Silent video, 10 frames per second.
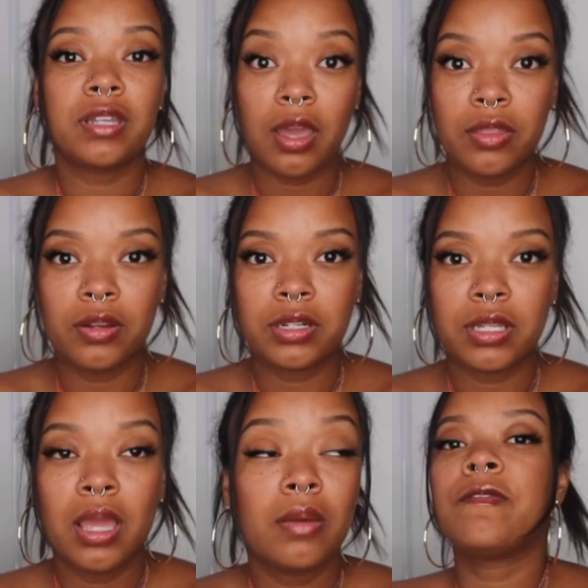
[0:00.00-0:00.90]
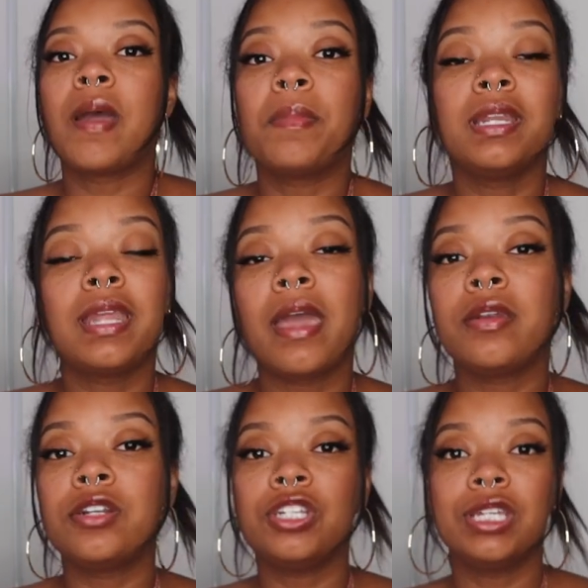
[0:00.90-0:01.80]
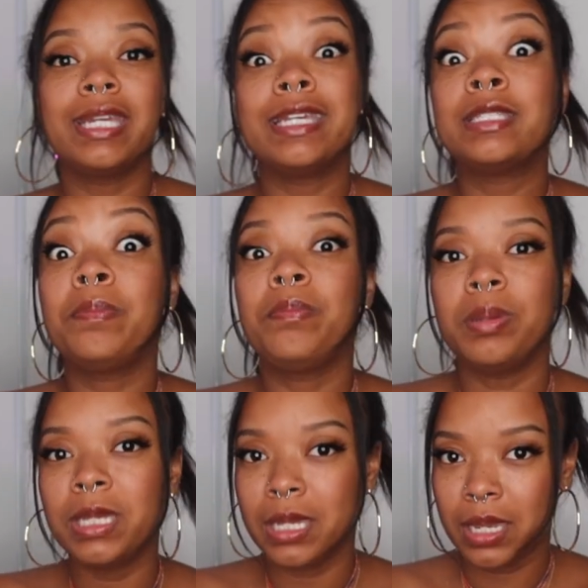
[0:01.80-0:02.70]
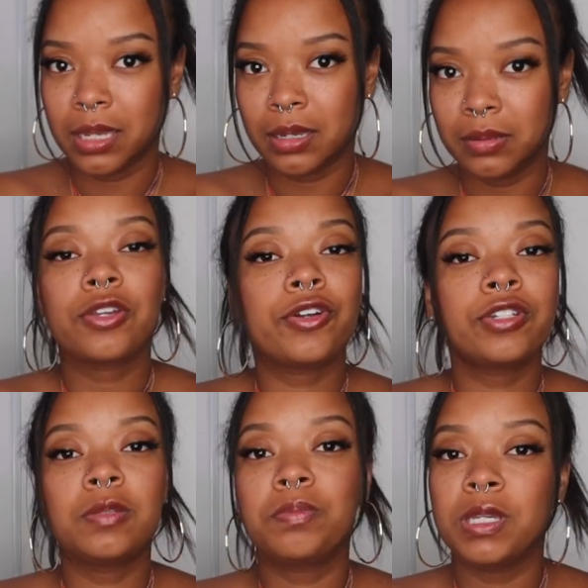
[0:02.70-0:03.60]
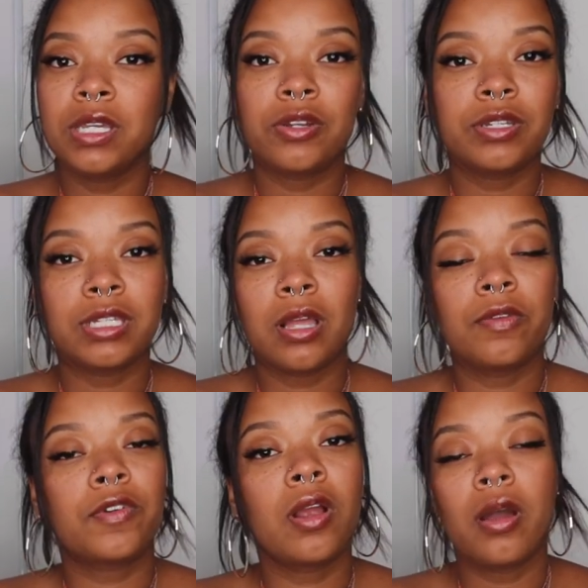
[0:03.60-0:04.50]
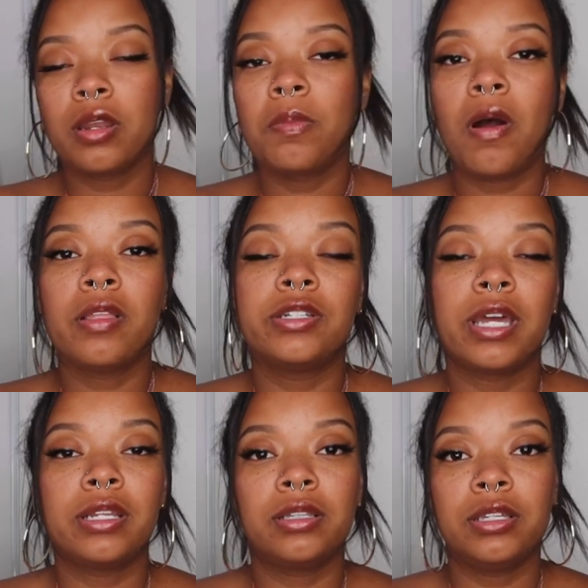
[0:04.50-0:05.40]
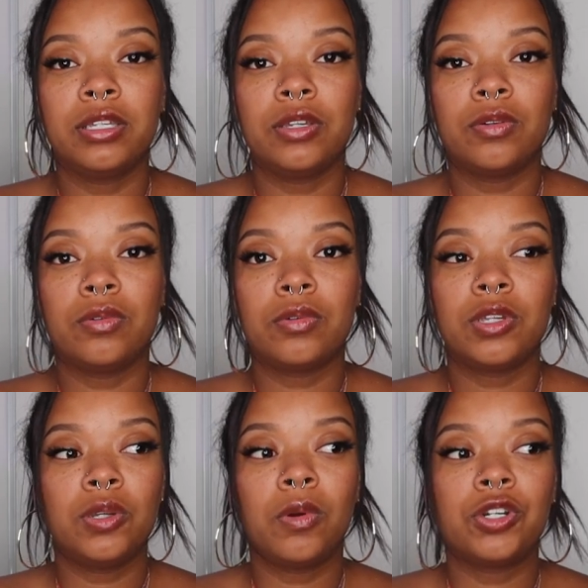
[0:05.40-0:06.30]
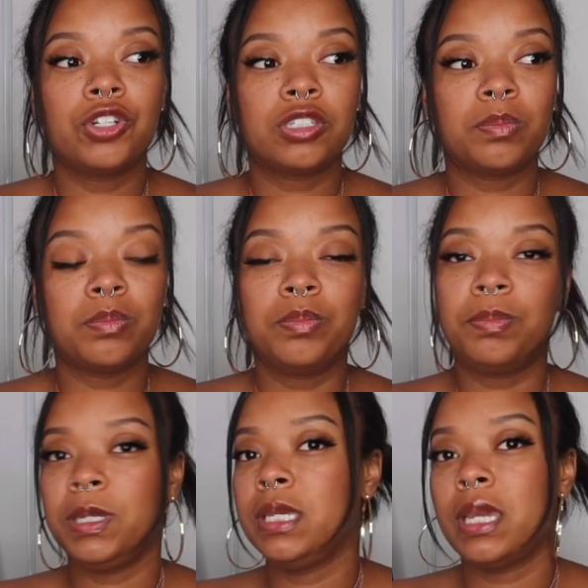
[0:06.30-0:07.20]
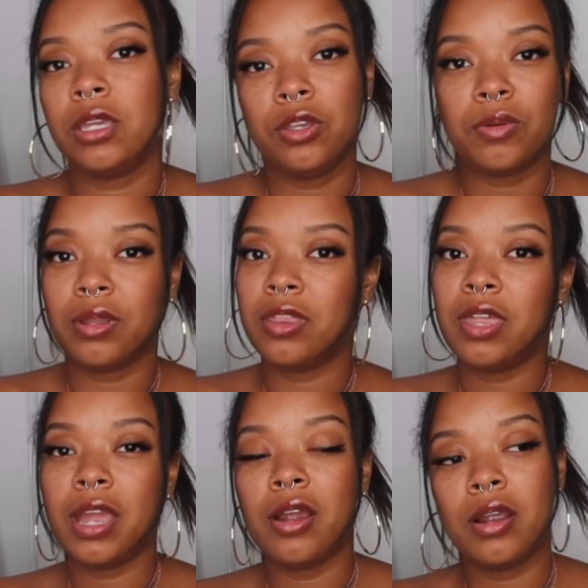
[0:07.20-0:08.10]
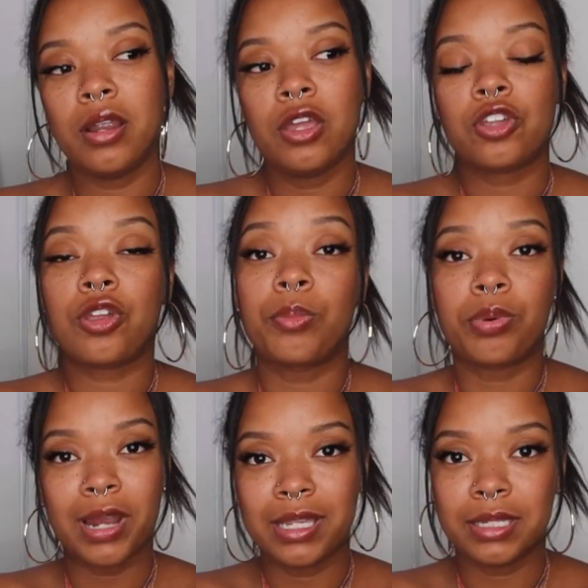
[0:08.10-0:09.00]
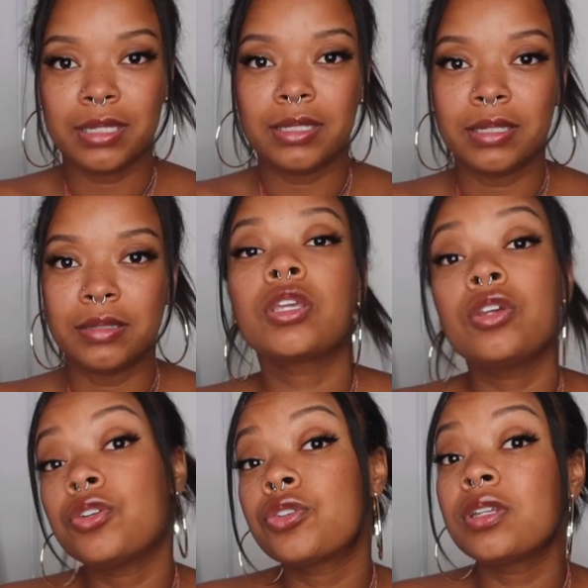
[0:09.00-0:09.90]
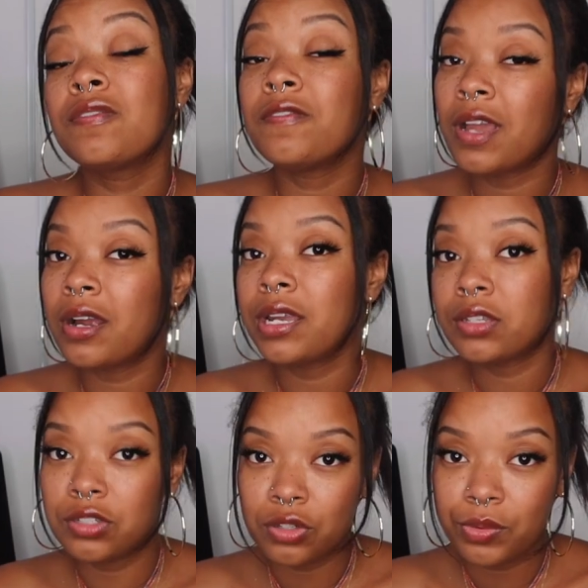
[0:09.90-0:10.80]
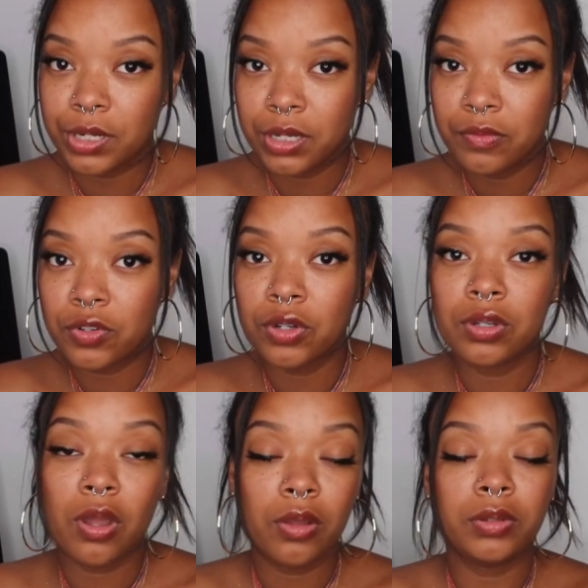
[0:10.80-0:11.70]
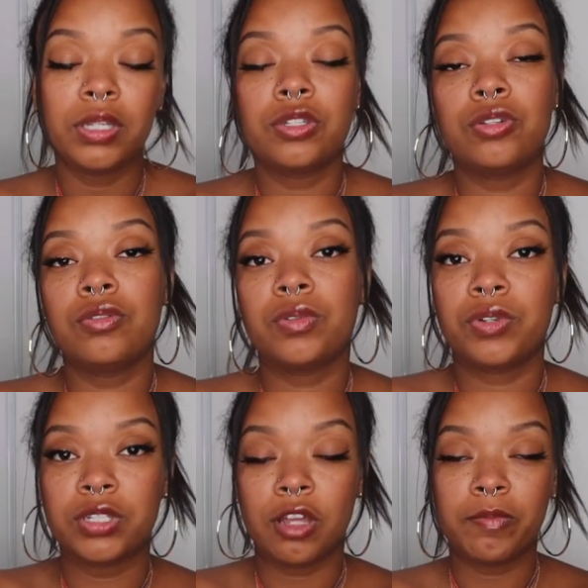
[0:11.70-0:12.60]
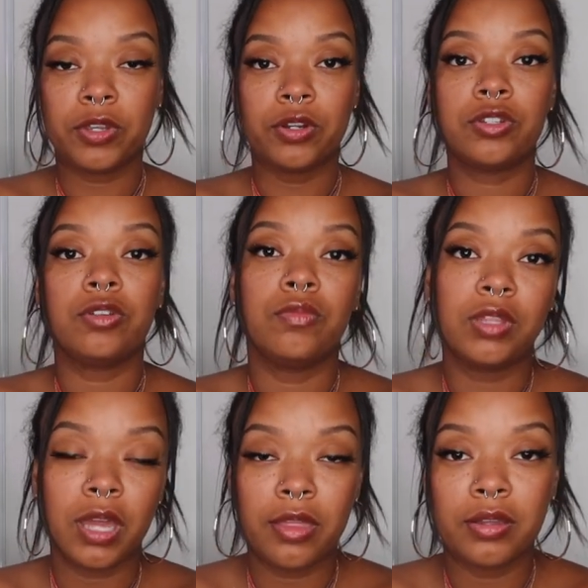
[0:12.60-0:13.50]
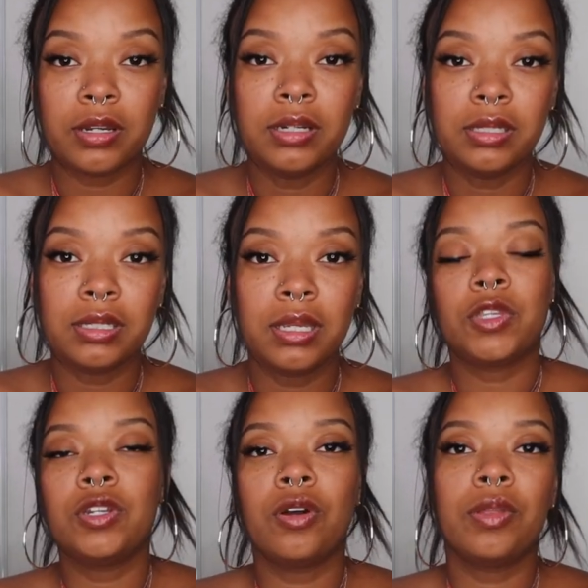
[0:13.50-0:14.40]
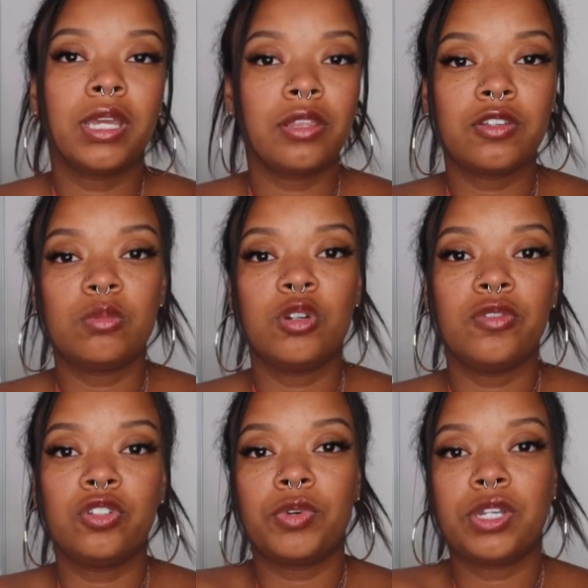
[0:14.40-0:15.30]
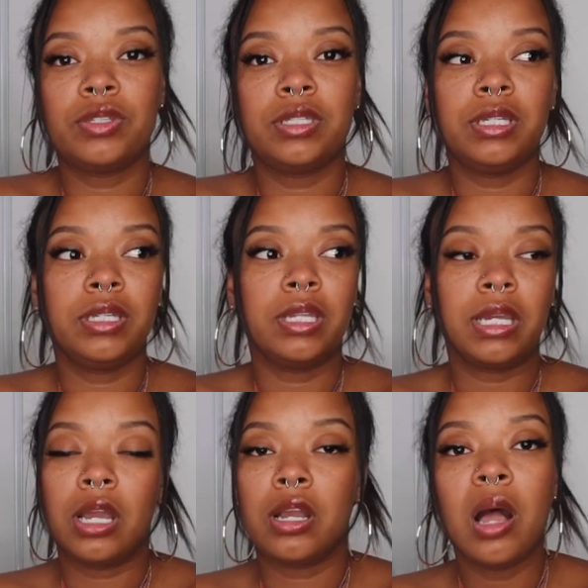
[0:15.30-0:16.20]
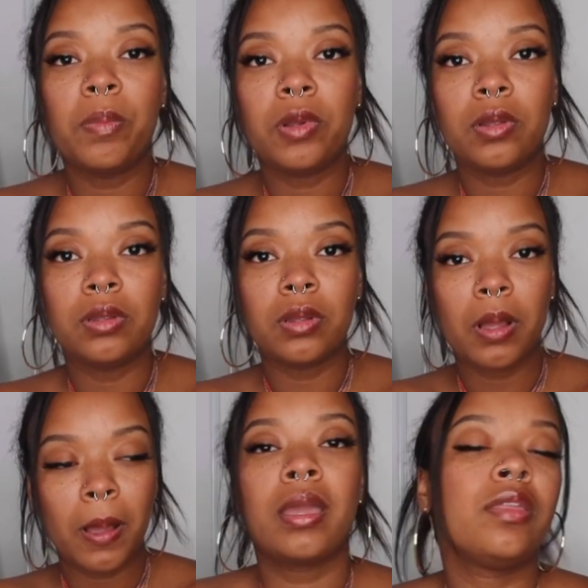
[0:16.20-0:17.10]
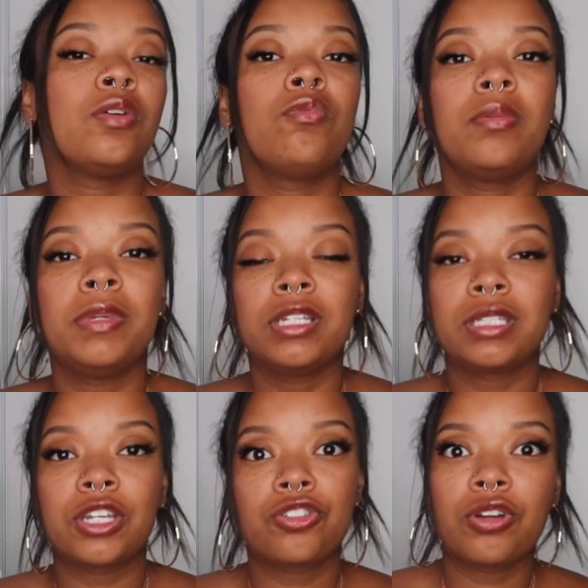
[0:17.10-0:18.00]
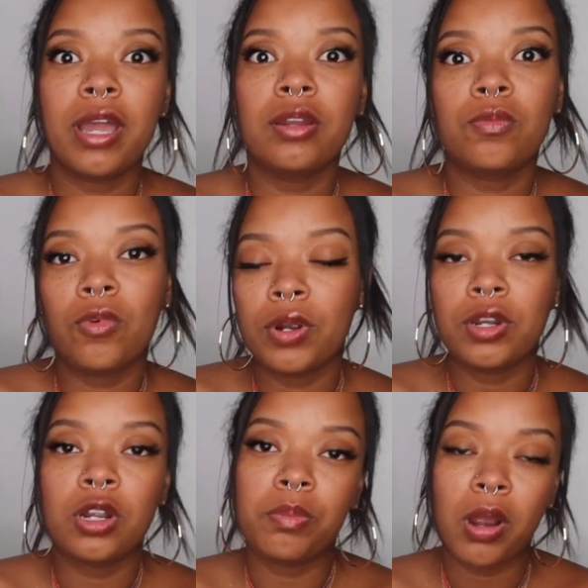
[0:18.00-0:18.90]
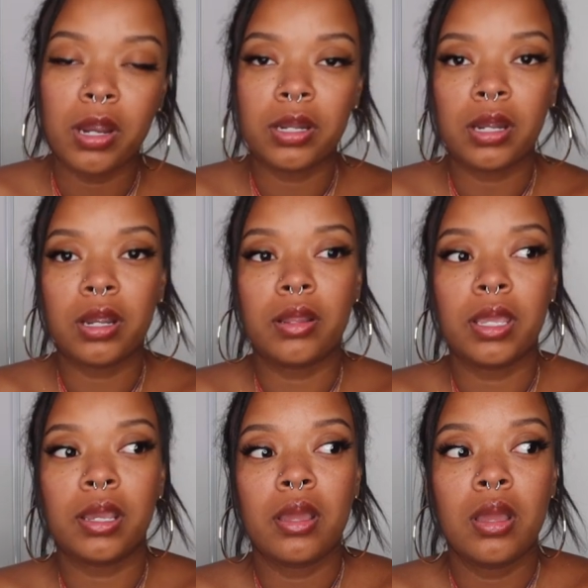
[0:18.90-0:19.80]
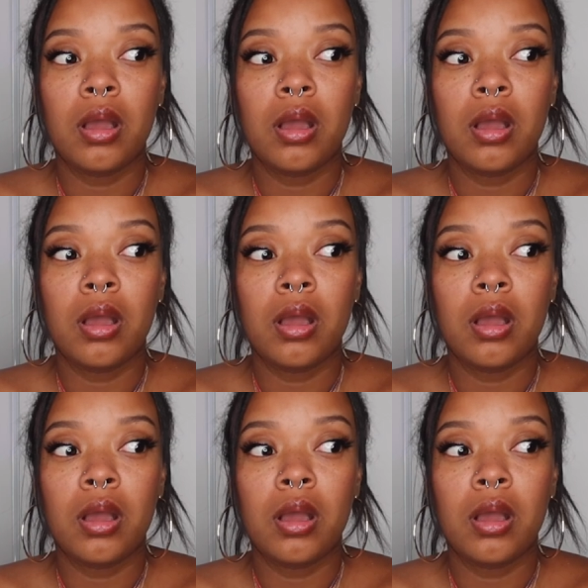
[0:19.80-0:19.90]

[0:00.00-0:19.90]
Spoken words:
to others. Feminine energy is being. You're just being yourself, you're unapologetically you. You are just being. You are there, you're present. Usually very intuitive. You're not only in tune with yourself, but you're in tune with others. You know, like in those movies where you see like a couple and the woman is like trying to warn her partner, like,